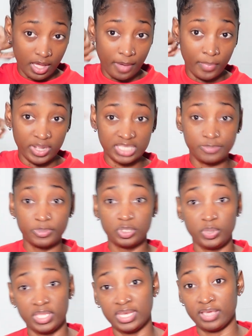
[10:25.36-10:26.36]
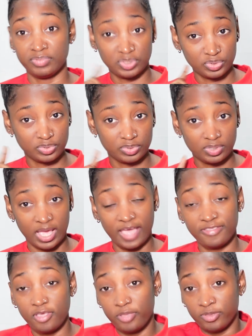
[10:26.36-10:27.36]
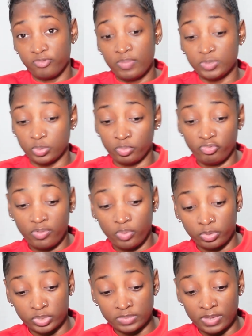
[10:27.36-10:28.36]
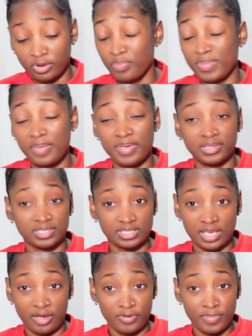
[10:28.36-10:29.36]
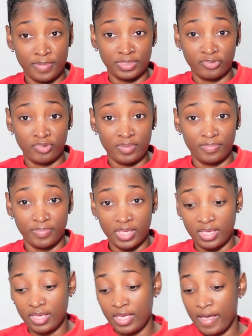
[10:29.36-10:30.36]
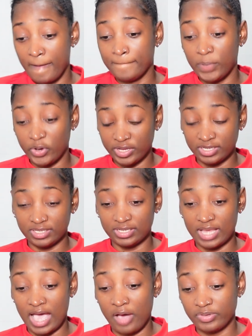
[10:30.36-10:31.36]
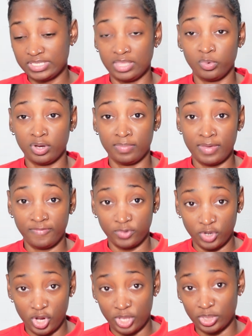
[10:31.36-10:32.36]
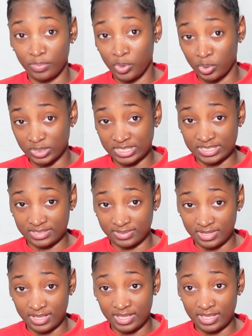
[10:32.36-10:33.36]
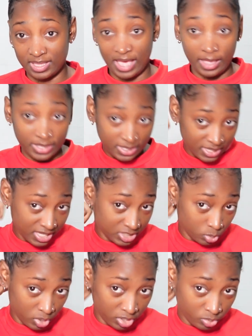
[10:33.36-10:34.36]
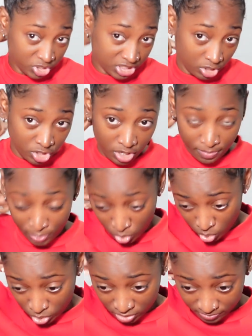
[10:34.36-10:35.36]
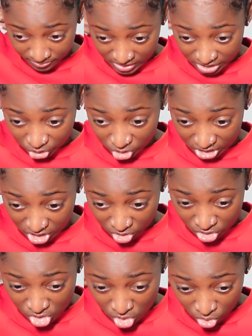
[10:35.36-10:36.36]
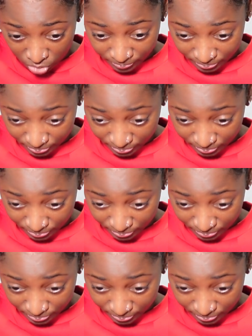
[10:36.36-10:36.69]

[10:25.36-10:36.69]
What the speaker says: but it's between them two. I thought the rib one was bad, or maybe I just can't remember the rib, but I would say the one on my foot hurt the most. And then this one, which is on your bone, literally on your